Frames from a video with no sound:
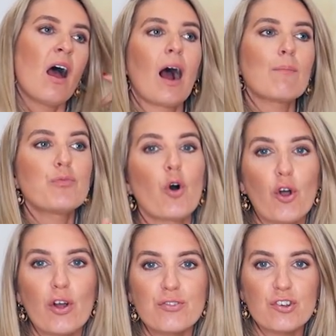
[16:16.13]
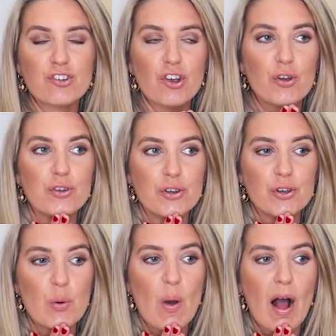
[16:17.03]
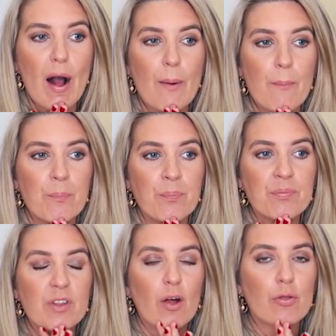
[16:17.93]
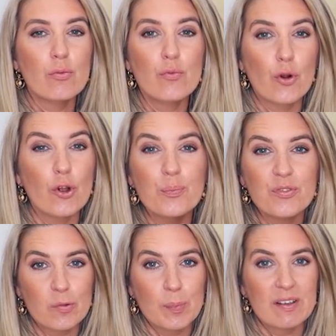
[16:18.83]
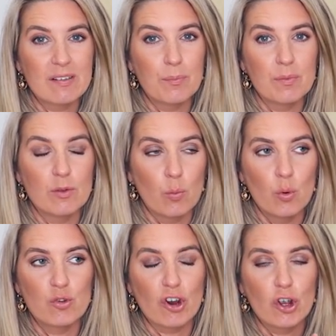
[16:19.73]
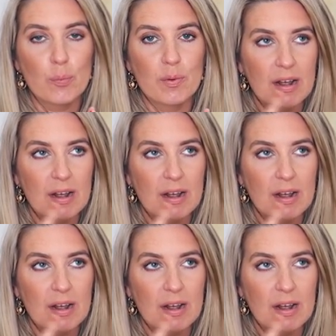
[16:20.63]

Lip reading: I'm not going to show you the room, just because I'm the wardrobe,